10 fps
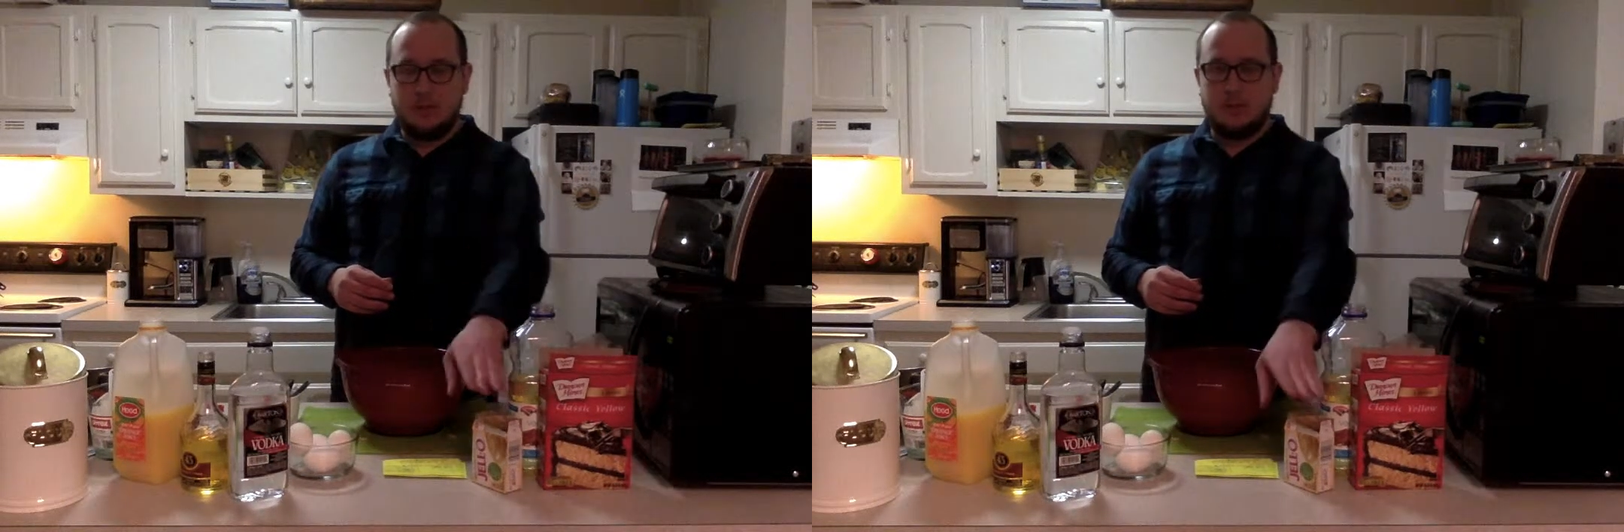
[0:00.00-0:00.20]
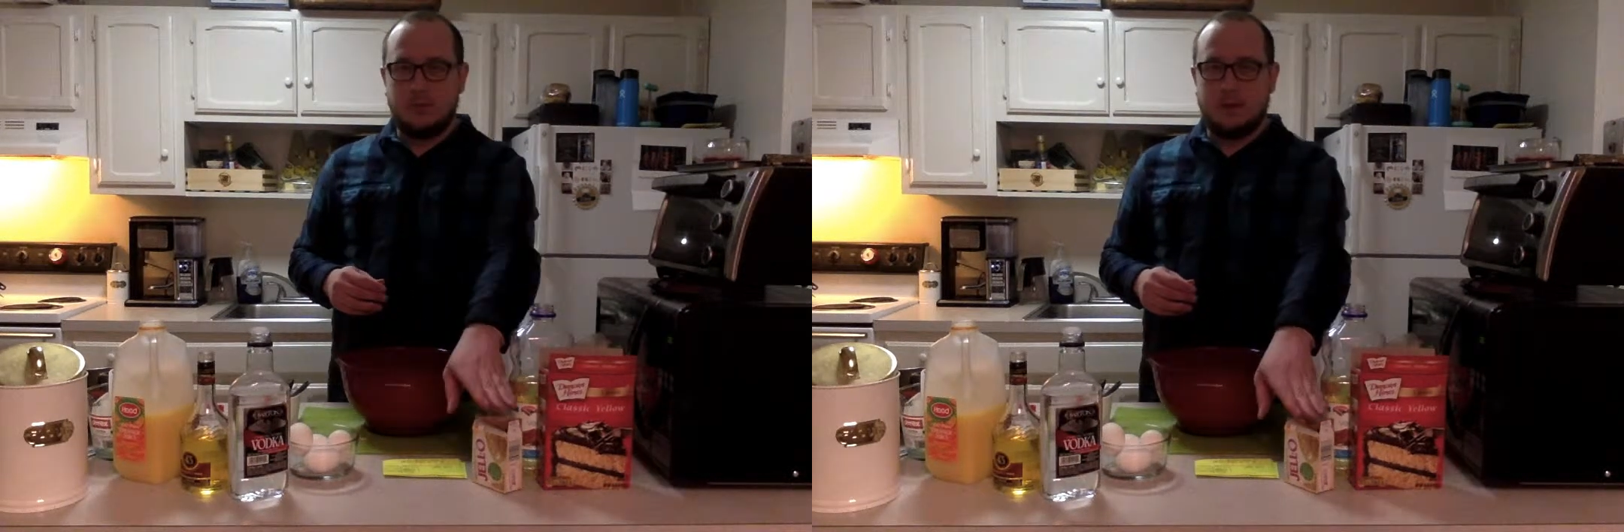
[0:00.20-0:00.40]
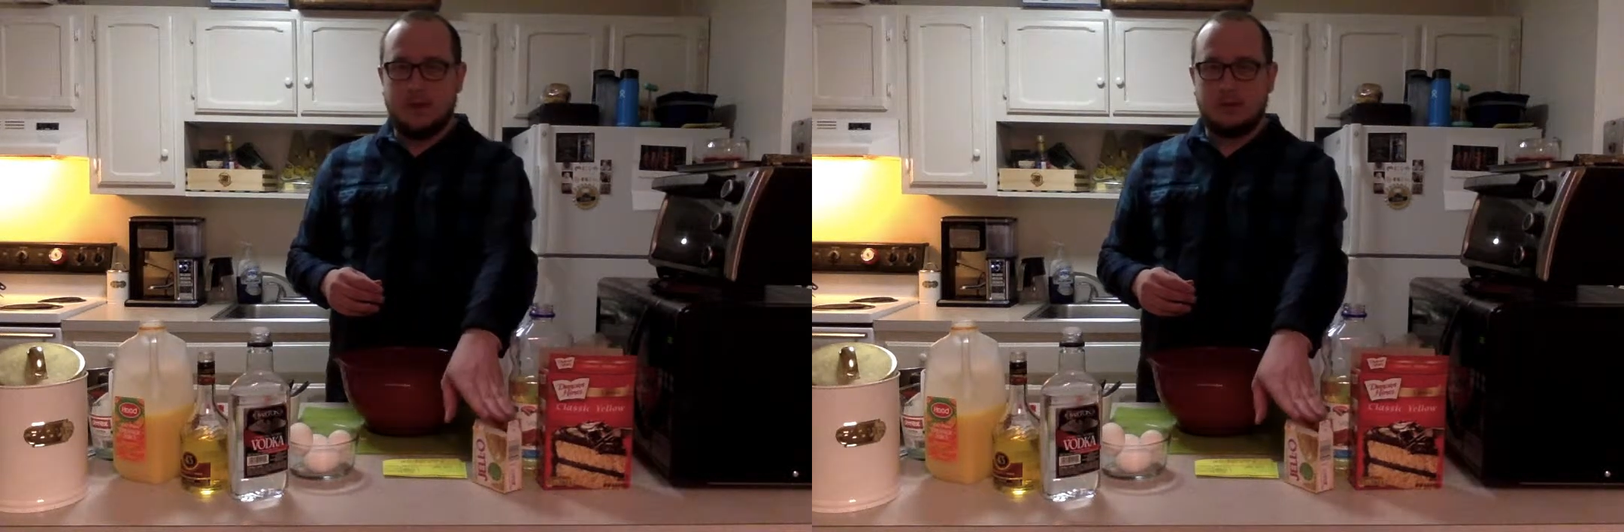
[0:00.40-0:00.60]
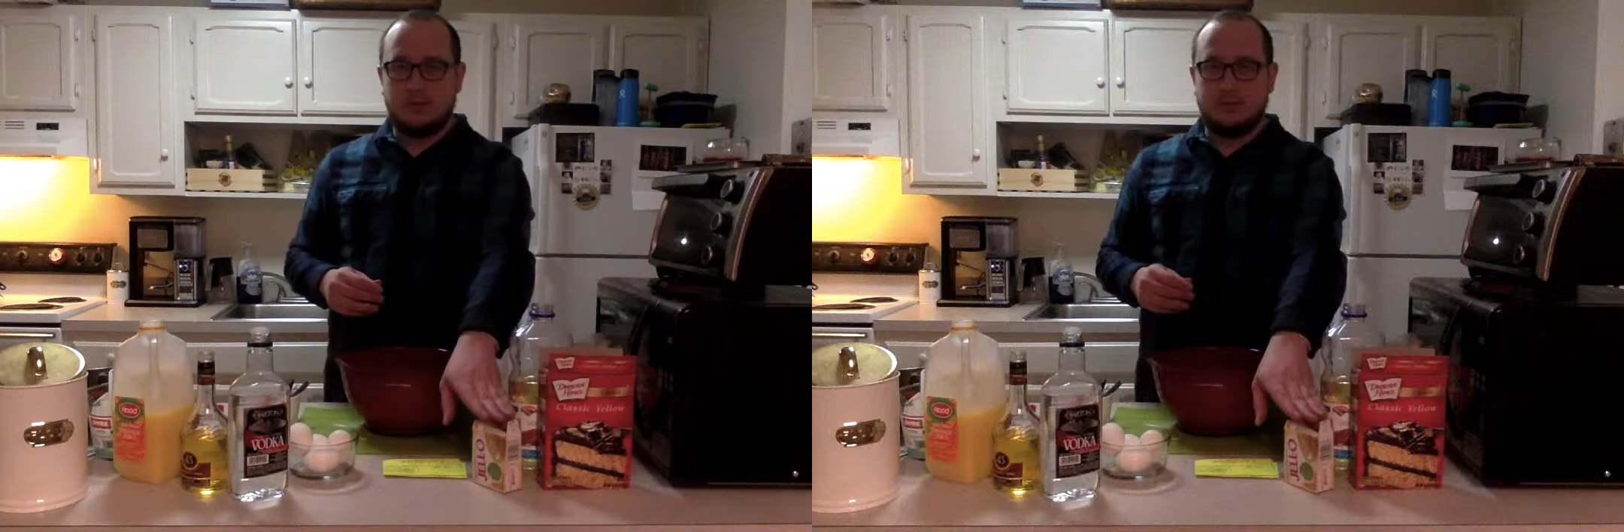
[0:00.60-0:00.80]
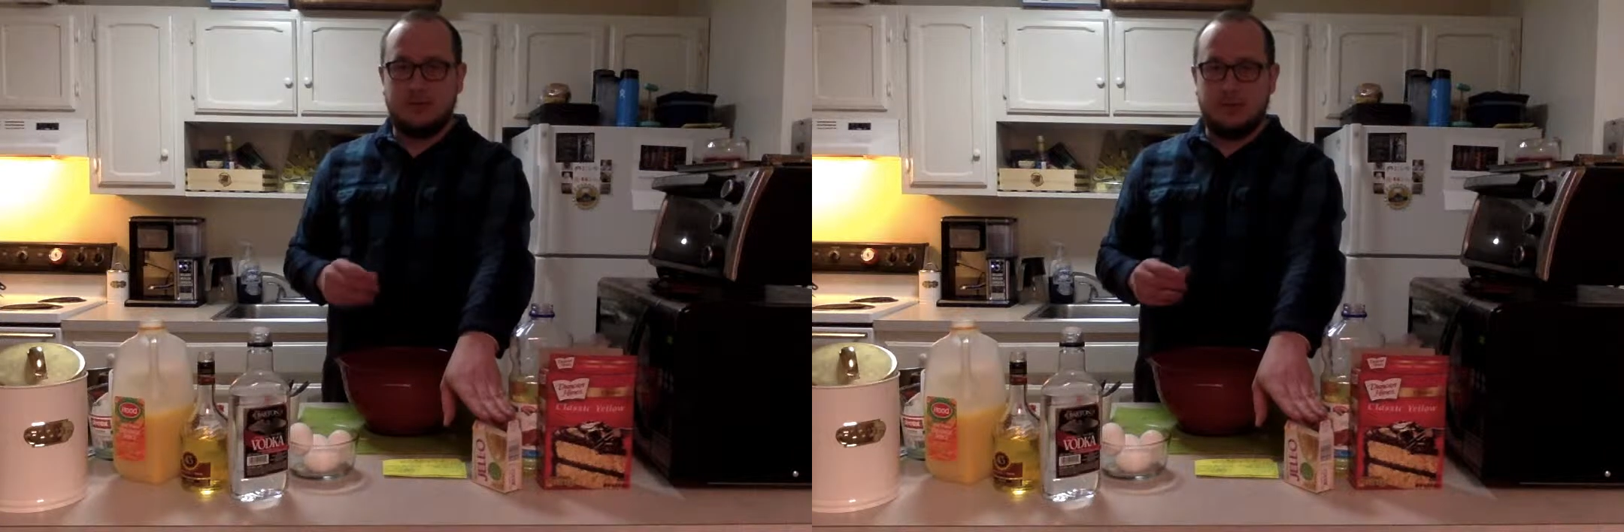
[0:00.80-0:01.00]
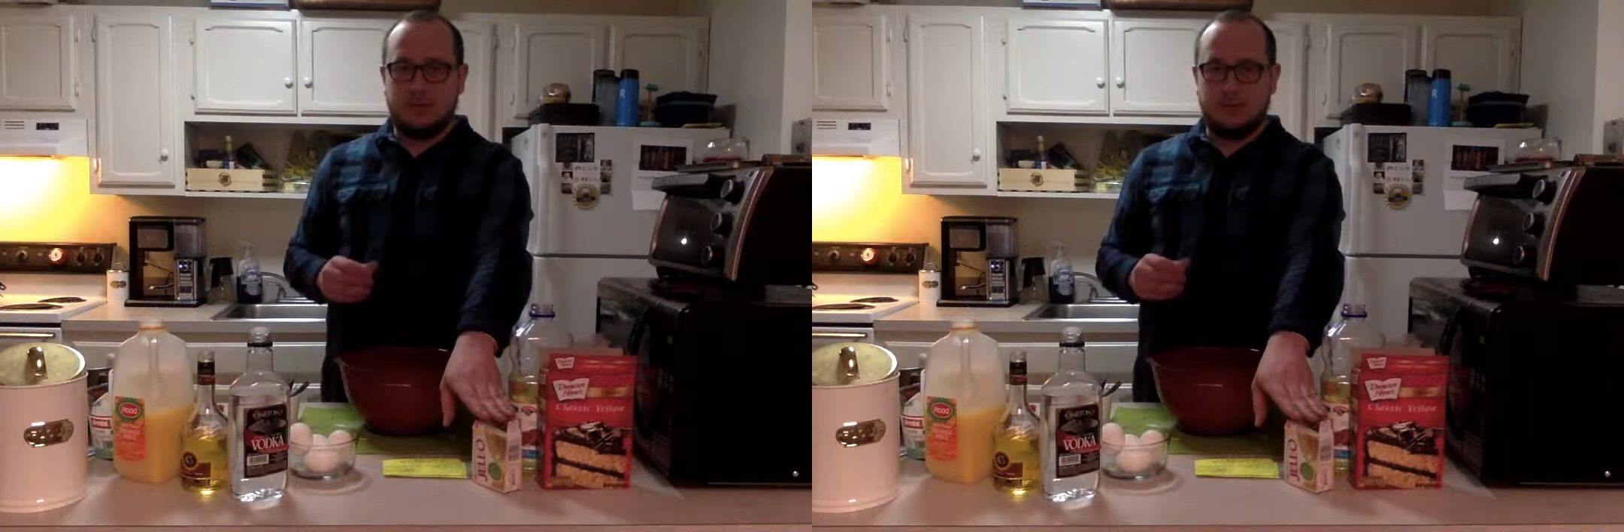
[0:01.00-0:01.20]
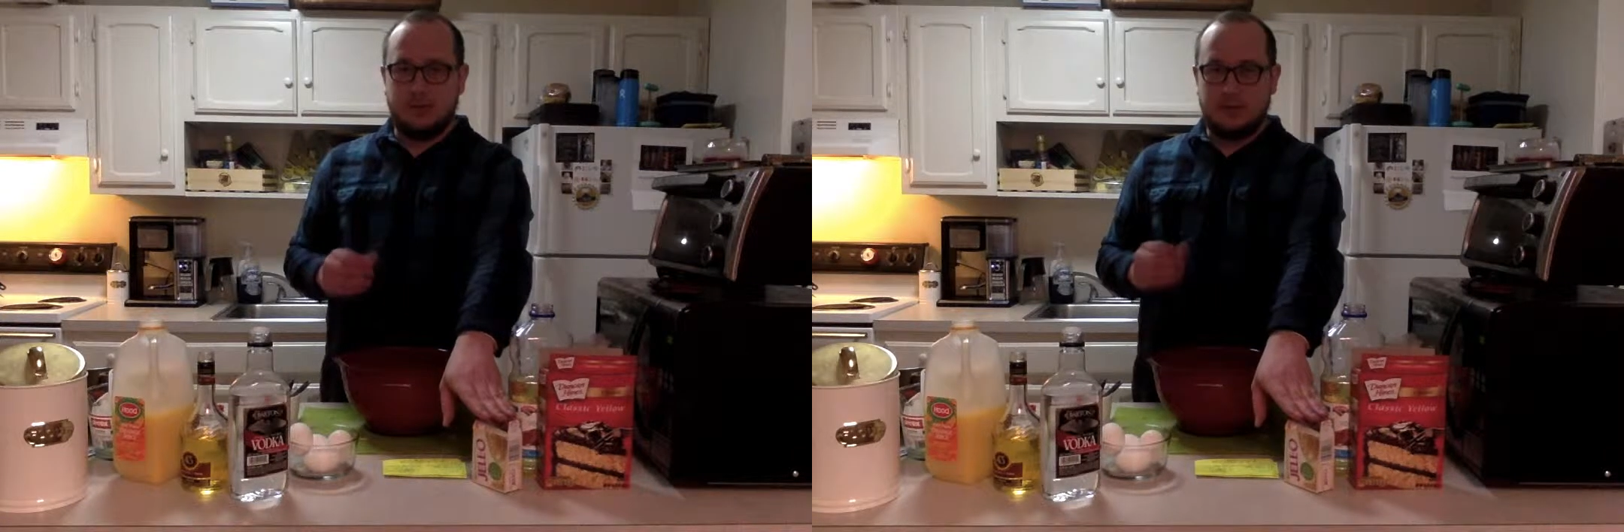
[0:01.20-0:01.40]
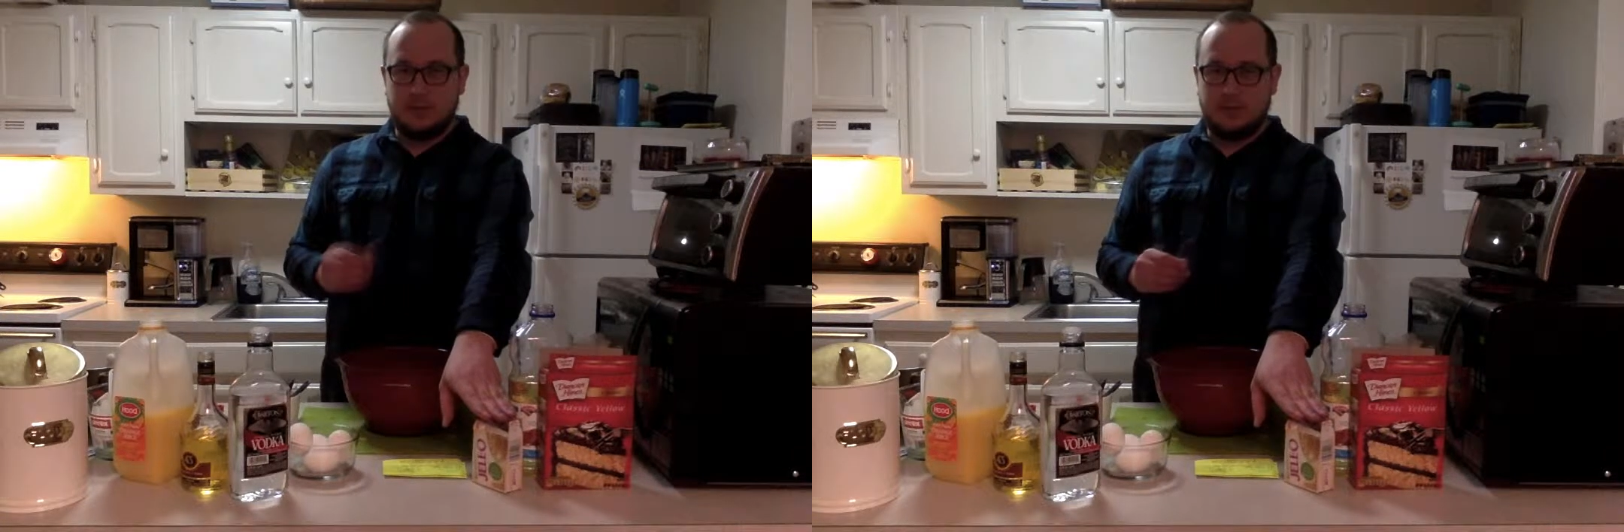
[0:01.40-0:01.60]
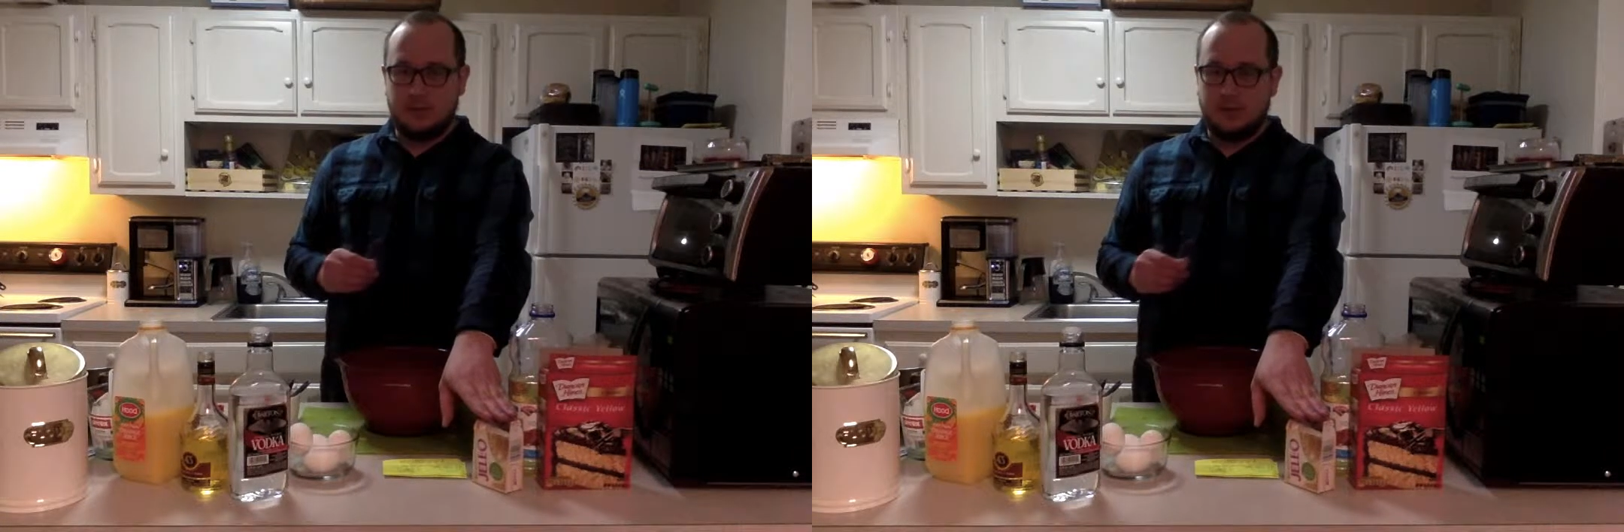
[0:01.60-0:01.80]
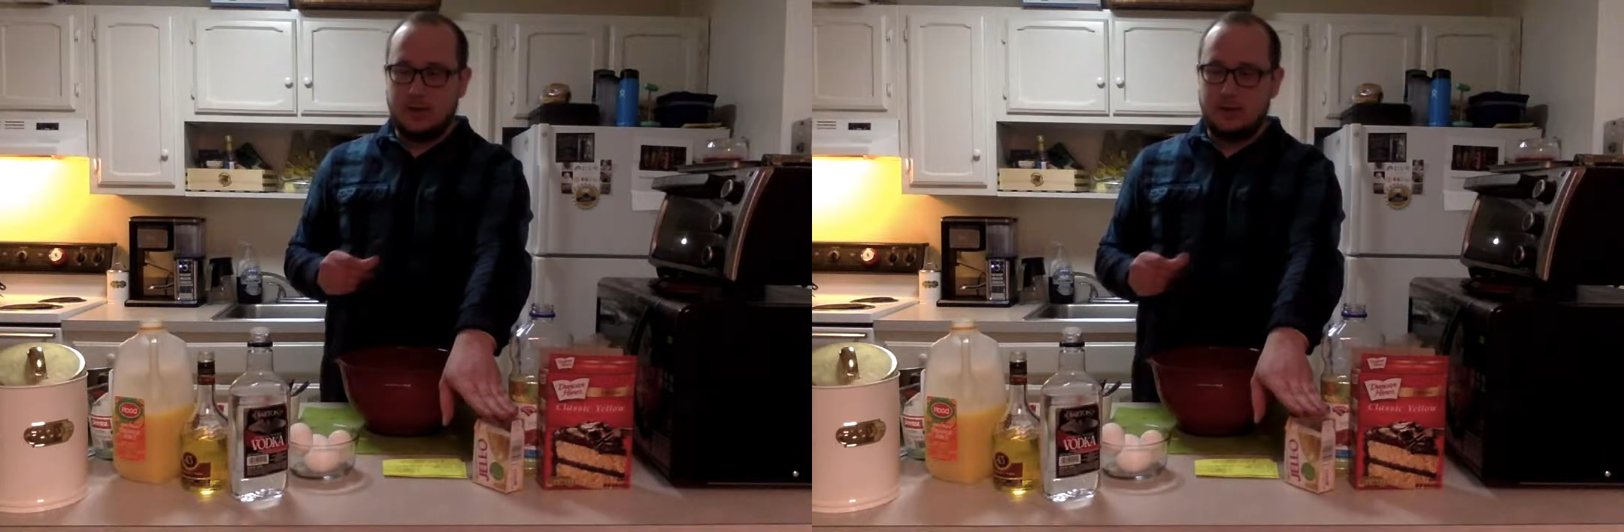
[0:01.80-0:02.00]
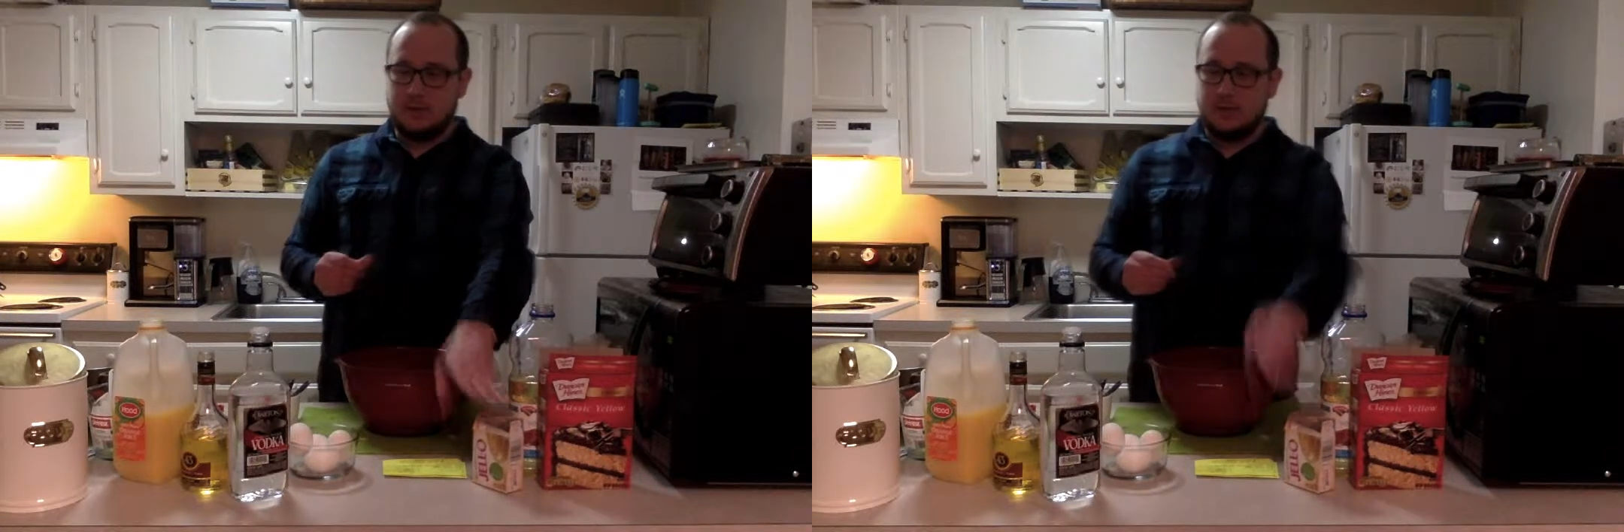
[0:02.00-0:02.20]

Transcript: 1 box of vanilla instant pudding.